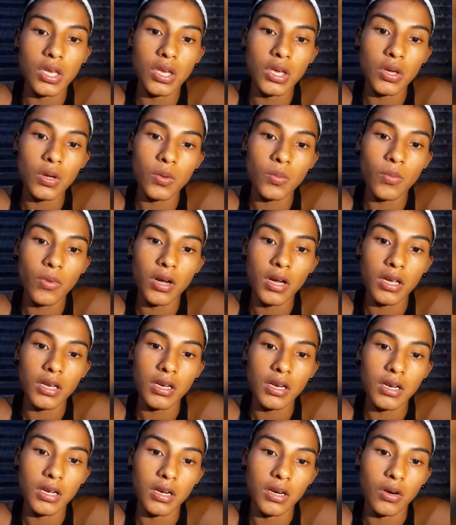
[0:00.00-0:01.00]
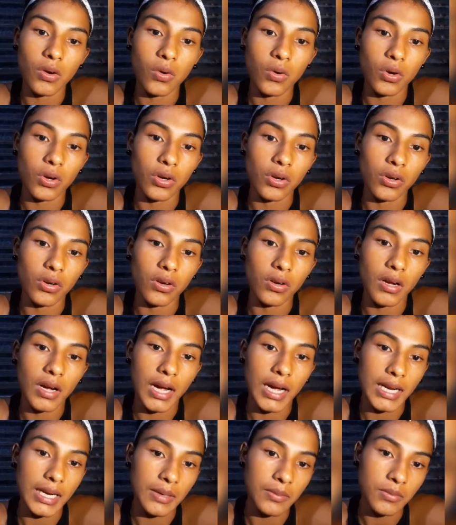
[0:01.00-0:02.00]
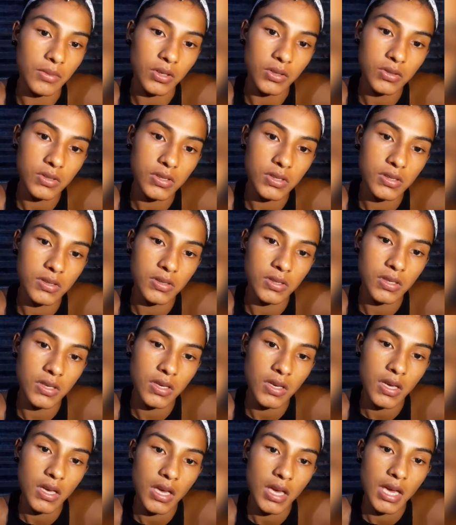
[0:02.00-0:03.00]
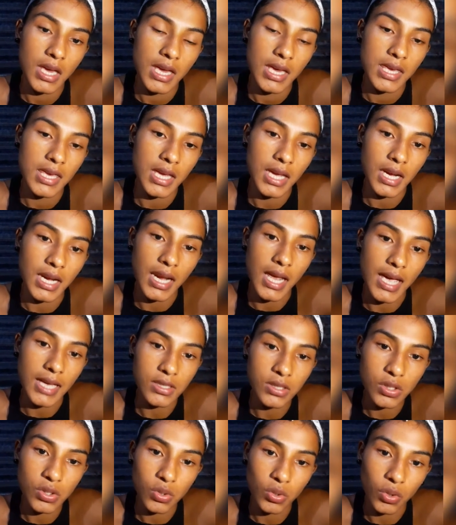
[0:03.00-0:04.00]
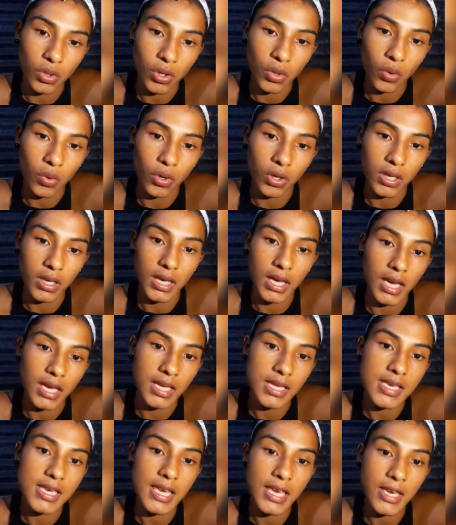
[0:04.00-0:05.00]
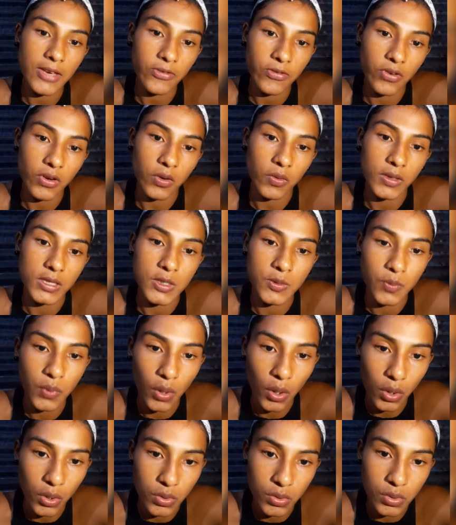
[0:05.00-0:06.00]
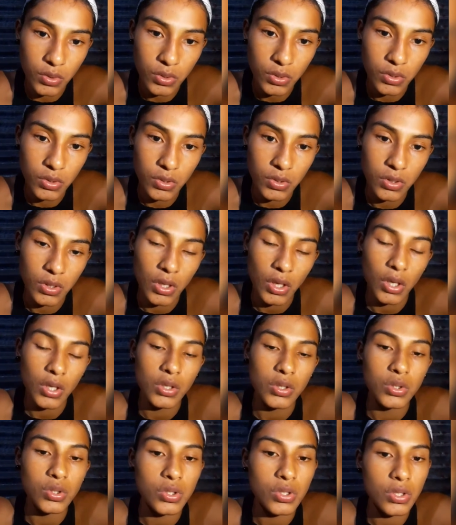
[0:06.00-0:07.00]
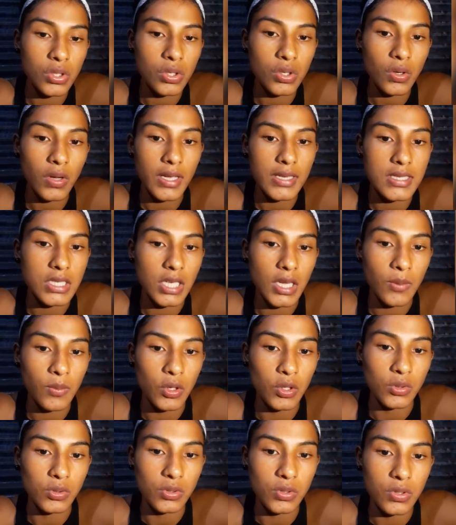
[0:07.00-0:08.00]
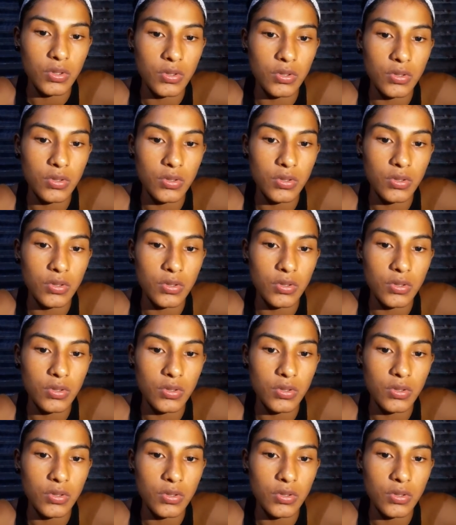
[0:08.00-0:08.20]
human or animals can answer or can give a response to a stimulus.